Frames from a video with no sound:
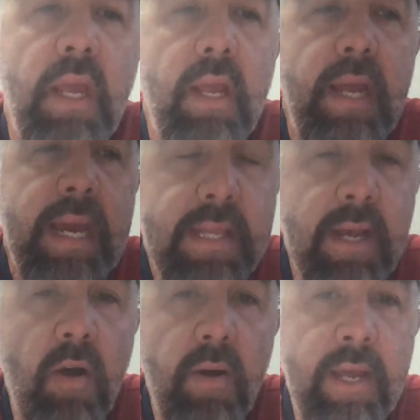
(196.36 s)
he
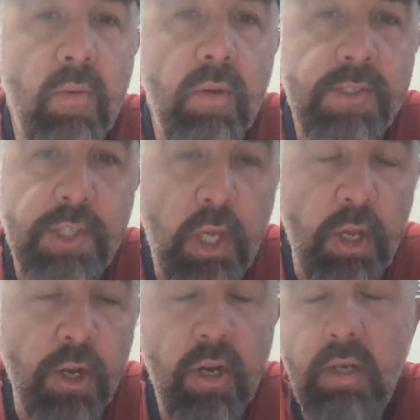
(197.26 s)
thought it was
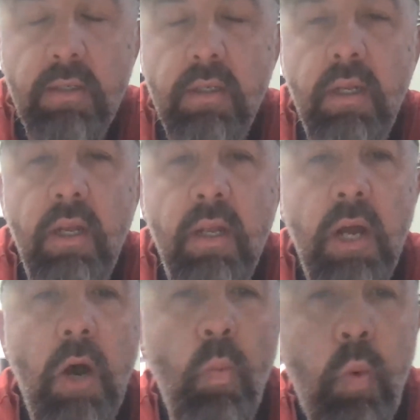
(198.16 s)
secure.
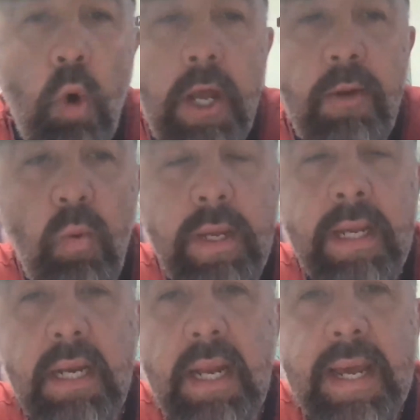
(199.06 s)
1 week
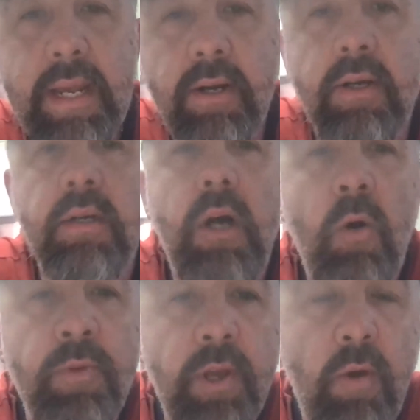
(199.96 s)
later,
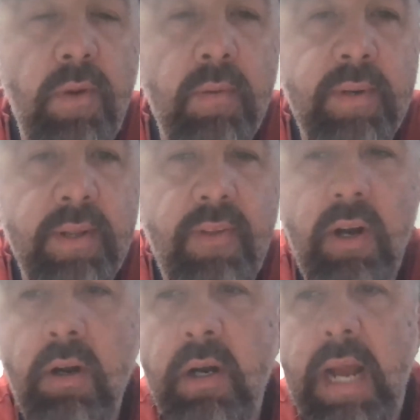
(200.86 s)
on November the
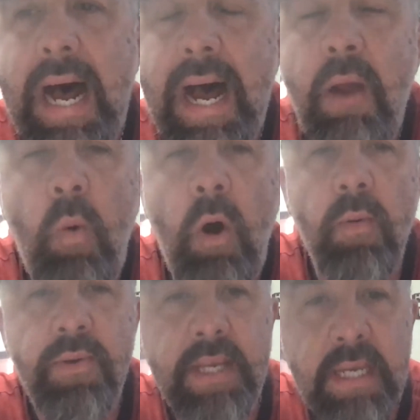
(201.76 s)
3rd, I
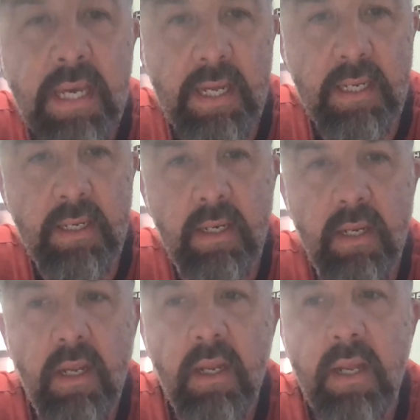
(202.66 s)
walked in
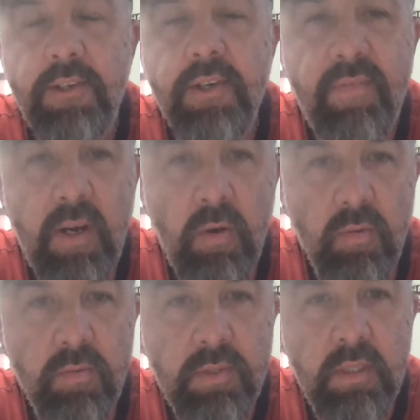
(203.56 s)
to
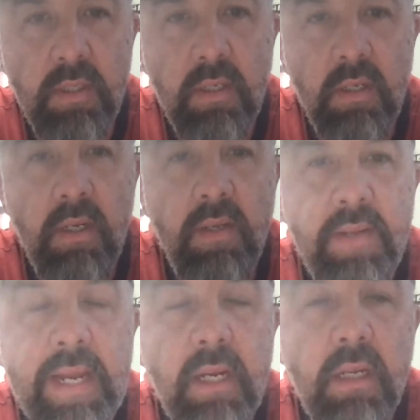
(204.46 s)
vote.
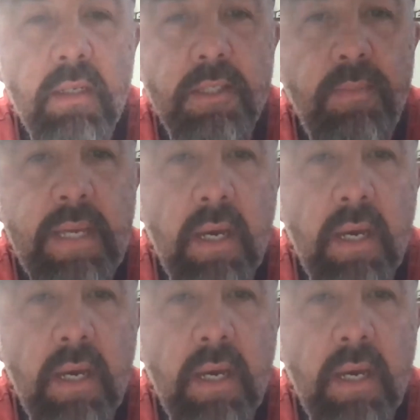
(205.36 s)
They looked me